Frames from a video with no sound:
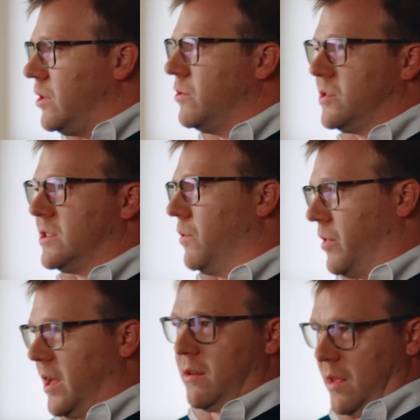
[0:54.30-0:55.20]
use, so
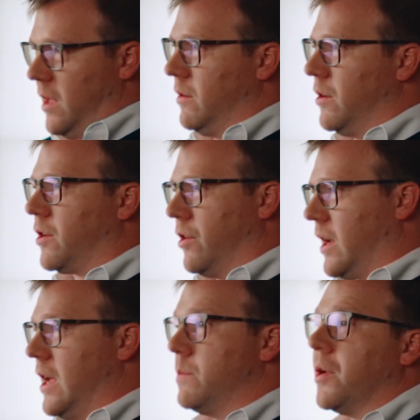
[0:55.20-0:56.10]
think in your
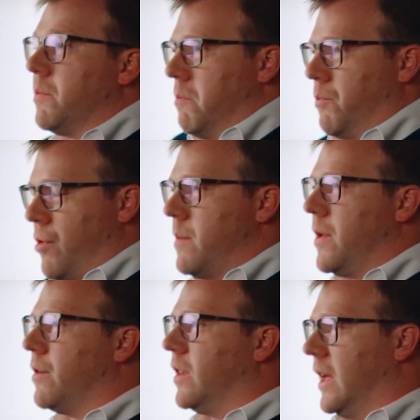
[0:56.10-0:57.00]
cooking, but
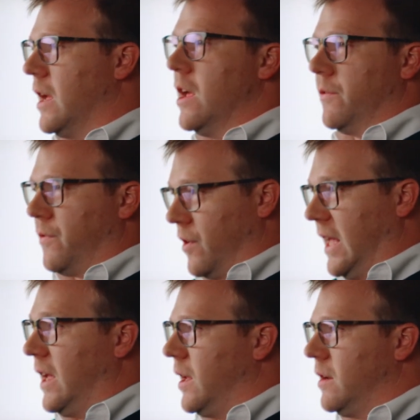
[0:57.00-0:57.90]
primarily for
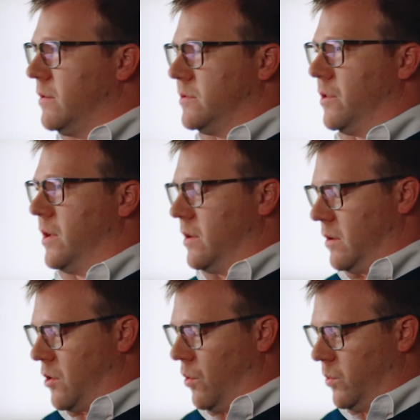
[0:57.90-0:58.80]
heating
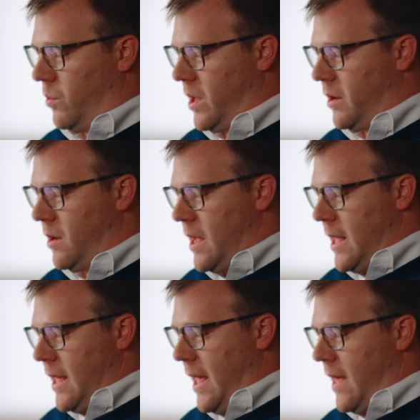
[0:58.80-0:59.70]
during cold weather.
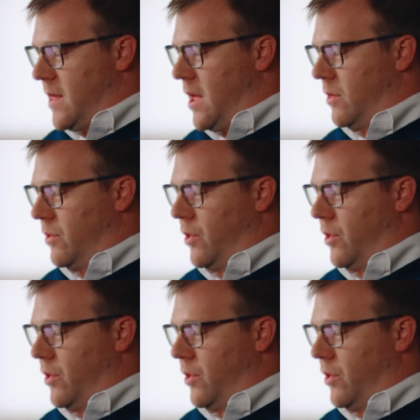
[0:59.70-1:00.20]
And then